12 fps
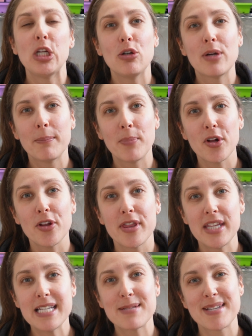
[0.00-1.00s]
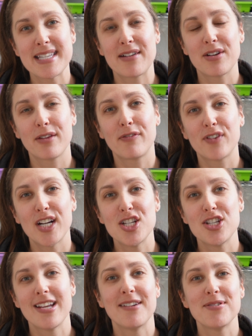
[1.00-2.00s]
you can pull these ones out of the
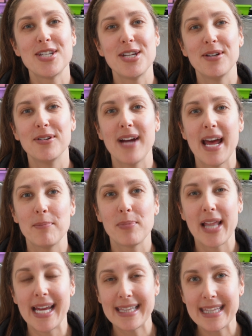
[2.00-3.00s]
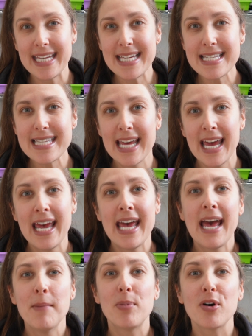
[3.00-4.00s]
fridge now too and plant these.
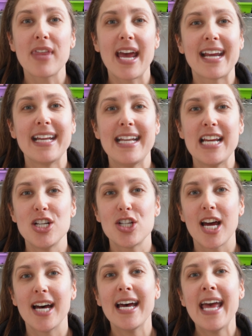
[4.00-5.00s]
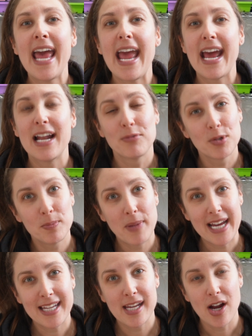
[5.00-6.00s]
Both echinacea and
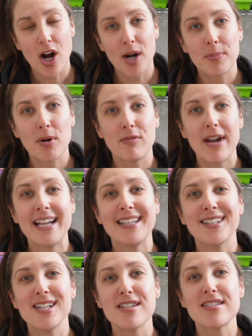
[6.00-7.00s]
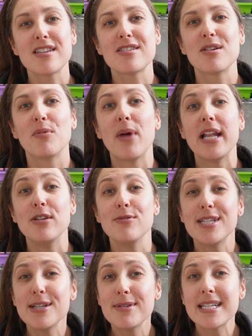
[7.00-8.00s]
rudbeckia are perennials, so when you
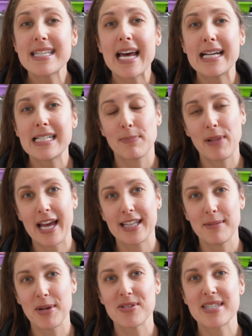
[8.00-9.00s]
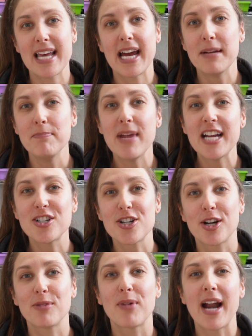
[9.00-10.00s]
do decide to plant them outside, make
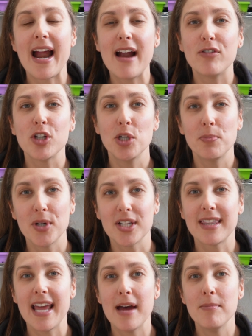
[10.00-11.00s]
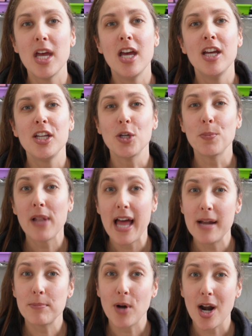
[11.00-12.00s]
sure wherever you put them, you
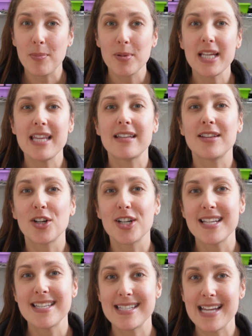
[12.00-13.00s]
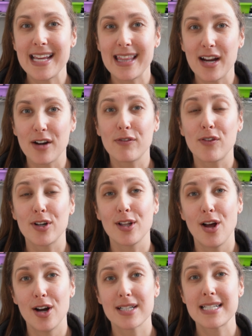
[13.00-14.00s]
plan properly that they're gonna stay there for a
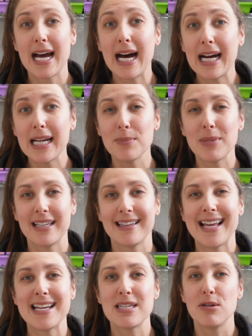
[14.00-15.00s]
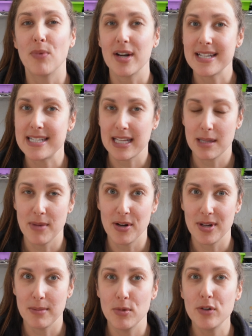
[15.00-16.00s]
long time unless you wanna dig them
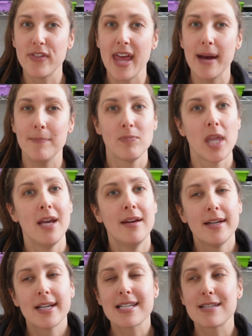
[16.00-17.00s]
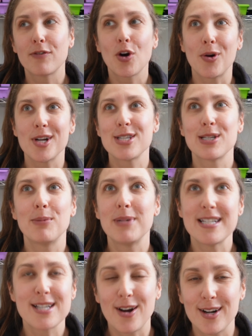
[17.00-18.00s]
out and move them. Because of course,
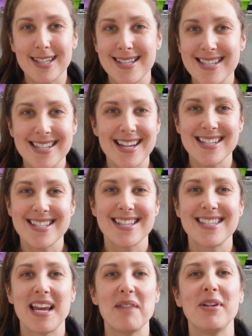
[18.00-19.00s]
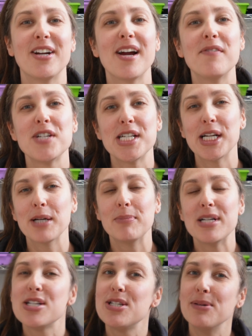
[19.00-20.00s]
nobody's garden stays the same year after year,
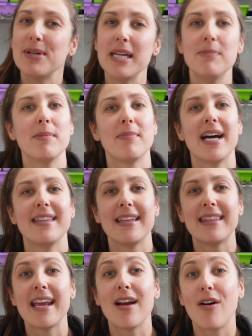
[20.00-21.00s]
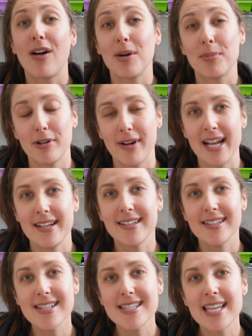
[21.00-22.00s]
but do keep in mind that they are
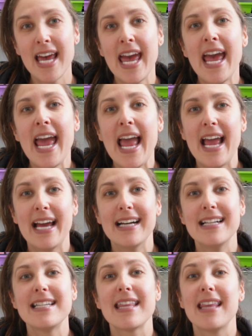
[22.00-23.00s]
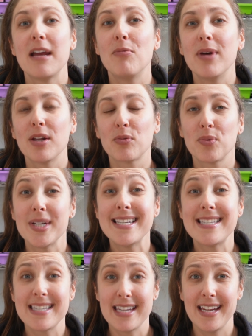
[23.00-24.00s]
perennials and they will
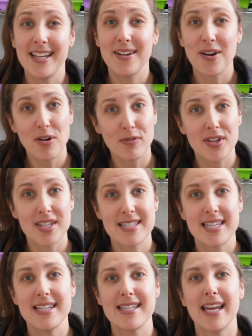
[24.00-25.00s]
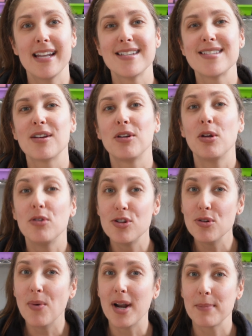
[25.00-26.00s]
reseed over the season. So you
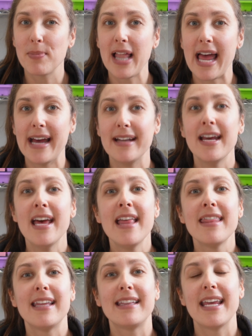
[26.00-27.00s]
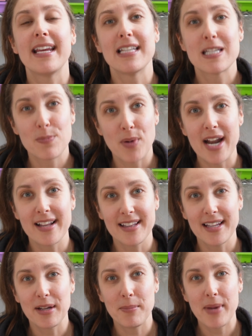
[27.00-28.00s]
do want to plan that they can spread a
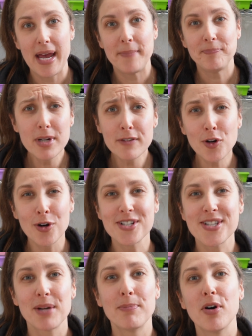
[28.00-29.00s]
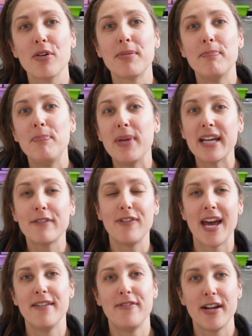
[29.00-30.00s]
little bit. But of course, they're both big
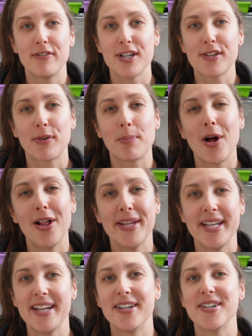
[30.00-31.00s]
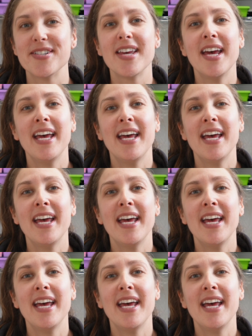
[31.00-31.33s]
fan favorites for pollinators.